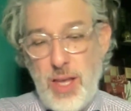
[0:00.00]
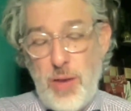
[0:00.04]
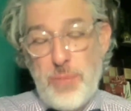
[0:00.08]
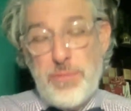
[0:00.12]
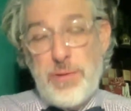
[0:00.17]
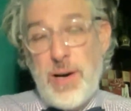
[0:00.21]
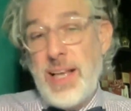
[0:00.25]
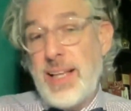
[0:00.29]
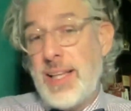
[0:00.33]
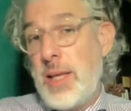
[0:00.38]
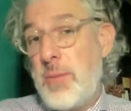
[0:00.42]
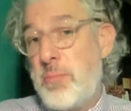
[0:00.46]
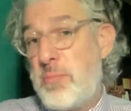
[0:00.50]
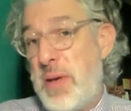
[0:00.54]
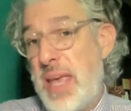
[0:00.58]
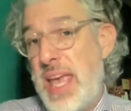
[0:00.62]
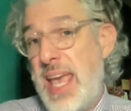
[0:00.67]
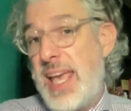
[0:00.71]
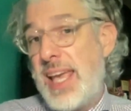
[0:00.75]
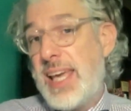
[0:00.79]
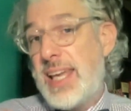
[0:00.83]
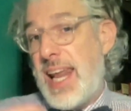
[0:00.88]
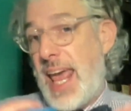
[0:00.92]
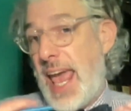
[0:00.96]
frankly,
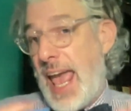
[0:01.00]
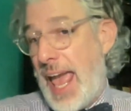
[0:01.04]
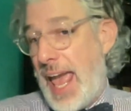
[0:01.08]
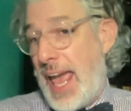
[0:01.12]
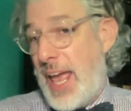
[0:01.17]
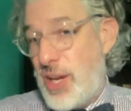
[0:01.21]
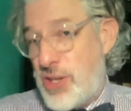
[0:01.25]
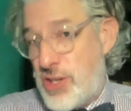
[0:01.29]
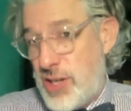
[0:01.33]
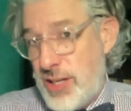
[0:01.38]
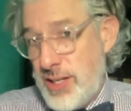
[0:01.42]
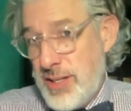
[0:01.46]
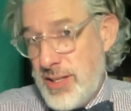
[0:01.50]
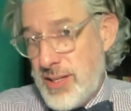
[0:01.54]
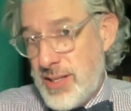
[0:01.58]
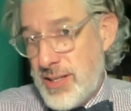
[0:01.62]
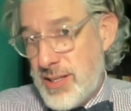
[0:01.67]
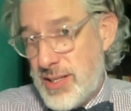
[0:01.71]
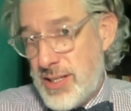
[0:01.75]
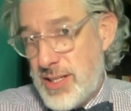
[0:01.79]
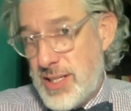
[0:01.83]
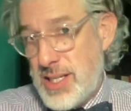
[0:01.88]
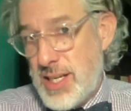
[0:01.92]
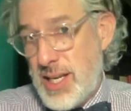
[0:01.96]
being an
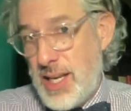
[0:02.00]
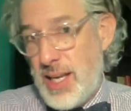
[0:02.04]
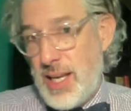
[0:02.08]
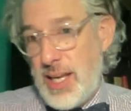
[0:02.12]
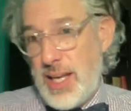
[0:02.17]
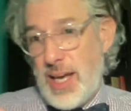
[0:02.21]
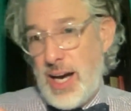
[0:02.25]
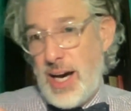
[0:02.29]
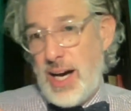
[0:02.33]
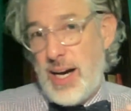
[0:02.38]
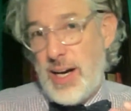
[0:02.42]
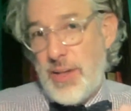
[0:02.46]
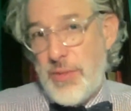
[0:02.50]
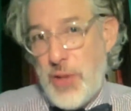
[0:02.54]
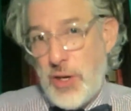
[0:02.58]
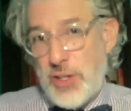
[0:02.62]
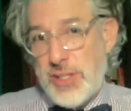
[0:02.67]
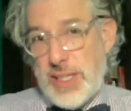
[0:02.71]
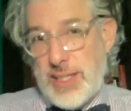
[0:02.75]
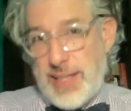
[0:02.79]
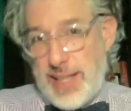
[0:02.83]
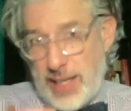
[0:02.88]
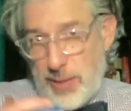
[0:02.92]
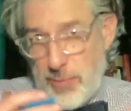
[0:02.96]
agent,
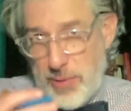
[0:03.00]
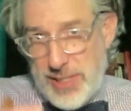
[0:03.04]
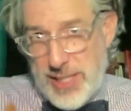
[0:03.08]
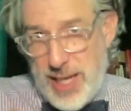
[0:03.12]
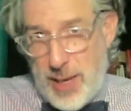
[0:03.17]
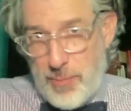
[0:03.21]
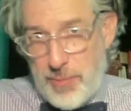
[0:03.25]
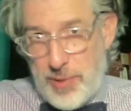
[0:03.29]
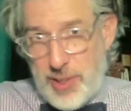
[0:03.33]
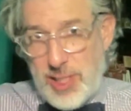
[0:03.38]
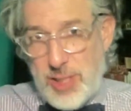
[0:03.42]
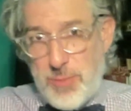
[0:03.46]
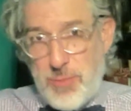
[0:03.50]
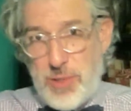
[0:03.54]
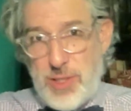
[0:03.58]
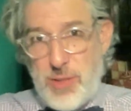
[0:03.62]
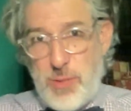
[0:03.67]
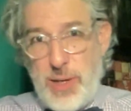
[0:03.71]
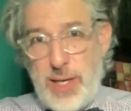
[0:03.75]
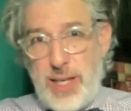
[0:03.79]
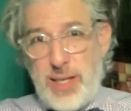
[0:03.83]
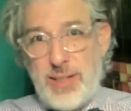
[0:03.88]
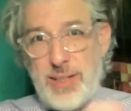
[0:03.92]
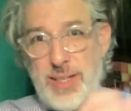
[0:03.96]
there's a lot of resemblance
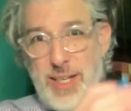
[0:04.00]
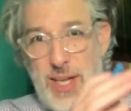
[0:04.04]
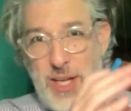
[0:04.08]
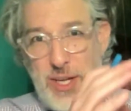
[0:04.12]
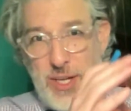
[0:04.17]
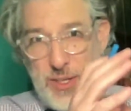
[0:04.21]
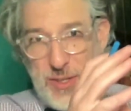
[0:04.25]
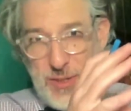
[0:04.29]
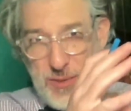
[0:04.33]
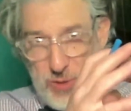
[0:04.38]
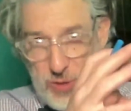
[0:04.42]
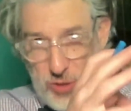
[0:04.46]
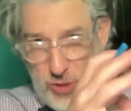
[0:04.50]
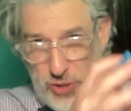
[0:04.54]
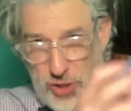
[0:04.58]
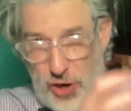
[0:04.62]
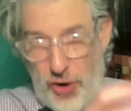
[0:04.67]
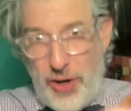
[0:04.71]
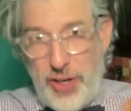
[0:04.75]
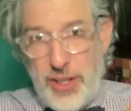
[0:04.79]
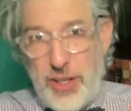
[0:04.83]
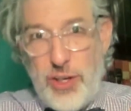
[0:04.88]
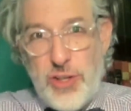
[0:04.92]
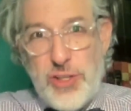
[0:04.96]
between
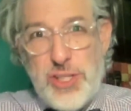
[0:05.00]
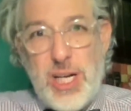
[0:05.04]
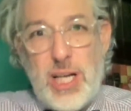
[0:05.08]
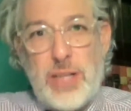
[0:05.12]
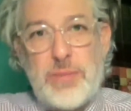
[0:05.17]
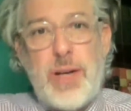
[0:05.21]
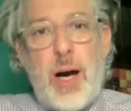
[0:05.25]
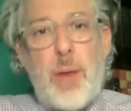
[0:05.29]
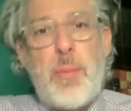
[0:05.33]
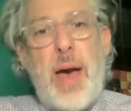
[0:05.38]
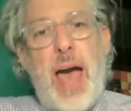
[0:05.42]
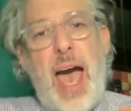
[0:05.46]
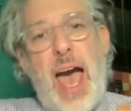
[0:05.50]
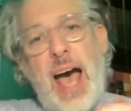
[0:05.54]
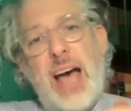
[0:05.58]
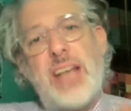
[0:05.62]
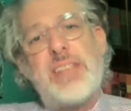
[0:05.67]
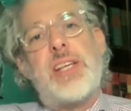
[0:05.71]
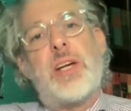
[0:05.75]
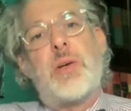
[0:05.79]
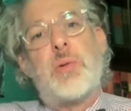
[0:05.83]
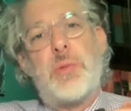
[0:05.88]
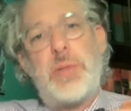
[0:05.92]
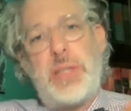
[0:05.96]
starting yourself up
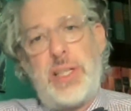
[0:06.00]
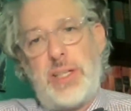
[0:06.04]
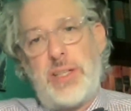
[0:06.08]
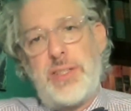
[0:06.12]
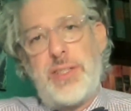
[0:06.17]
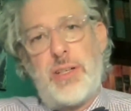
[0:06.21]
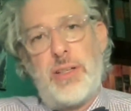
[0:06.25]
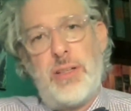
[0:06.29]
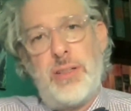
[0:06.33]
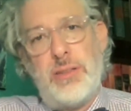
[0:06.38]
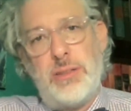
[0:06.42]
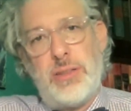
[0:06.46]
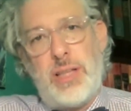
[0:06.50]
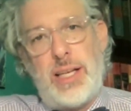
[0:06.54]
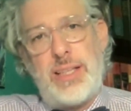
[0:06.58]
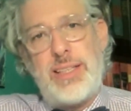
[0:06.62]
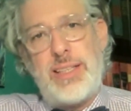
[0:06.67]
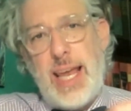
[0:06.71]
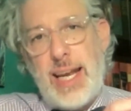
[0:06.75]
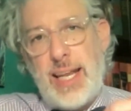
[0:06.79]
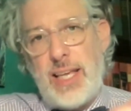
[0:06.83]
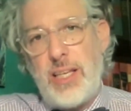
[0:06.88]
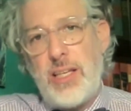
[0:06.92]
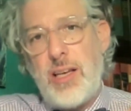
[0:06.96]
as a realtor and
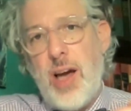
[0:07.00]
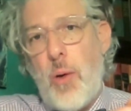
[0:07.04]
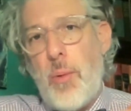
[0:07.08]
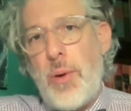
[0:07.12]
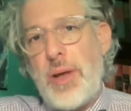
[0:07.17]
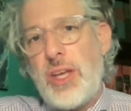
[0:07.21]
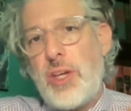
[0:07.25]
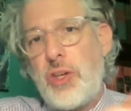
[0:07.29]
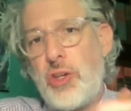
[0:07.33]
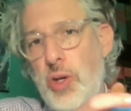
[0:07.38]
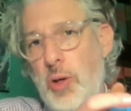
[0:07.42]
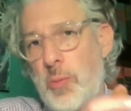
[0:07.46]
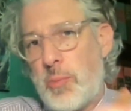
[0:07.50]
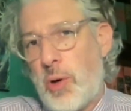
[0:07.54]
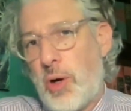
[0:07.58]
getting going in your